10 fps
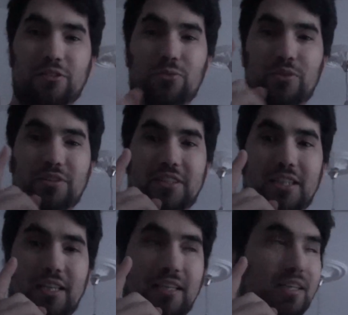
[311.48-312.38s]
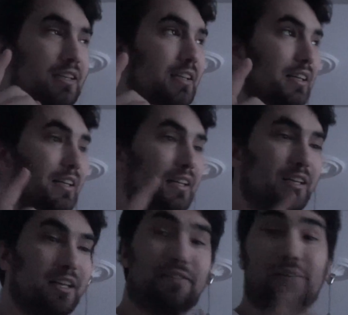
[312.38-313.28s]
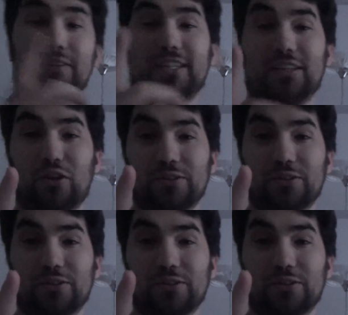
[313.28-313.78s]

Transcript: You will see if everything Fun.